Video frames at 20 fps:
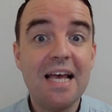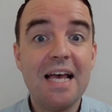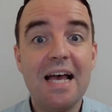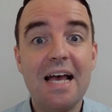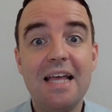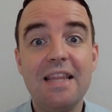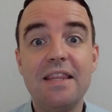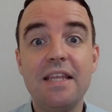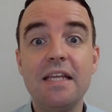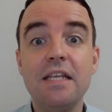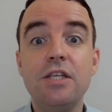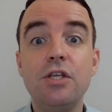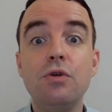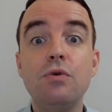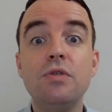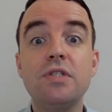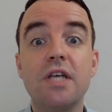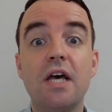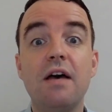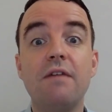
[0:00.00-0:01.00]
and then
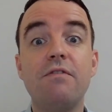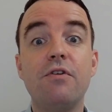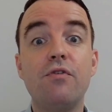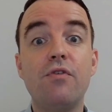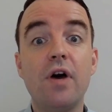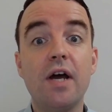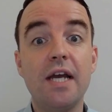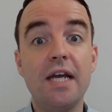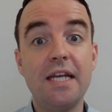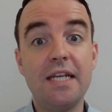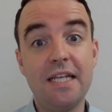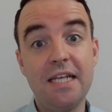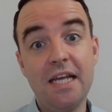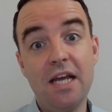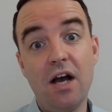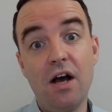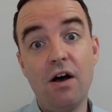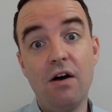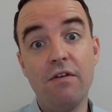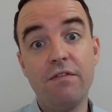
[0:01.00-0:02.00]
use a variety
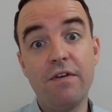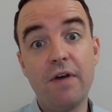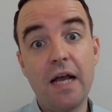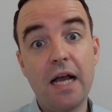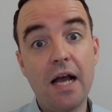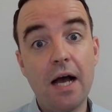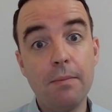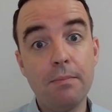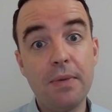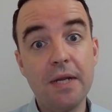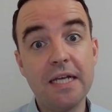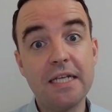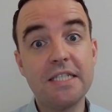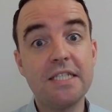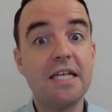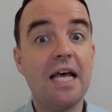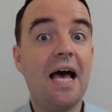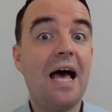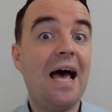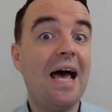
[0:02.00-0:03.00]
of
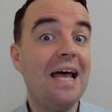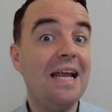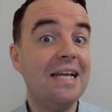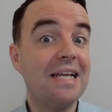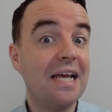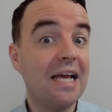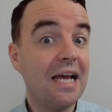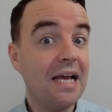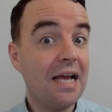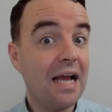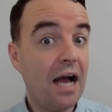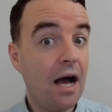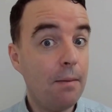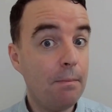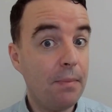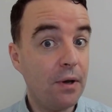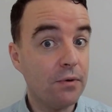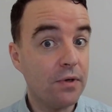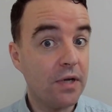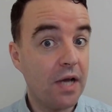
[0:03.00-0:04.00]
complex and
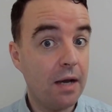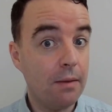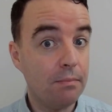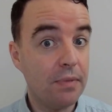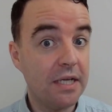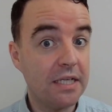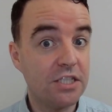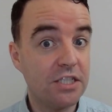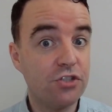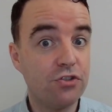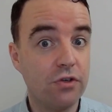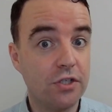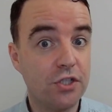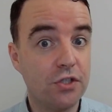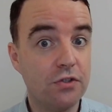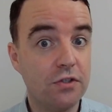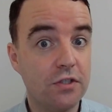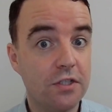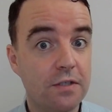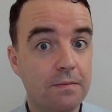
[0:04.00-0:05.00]
compound complex
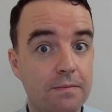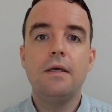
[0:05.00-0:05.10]
structures.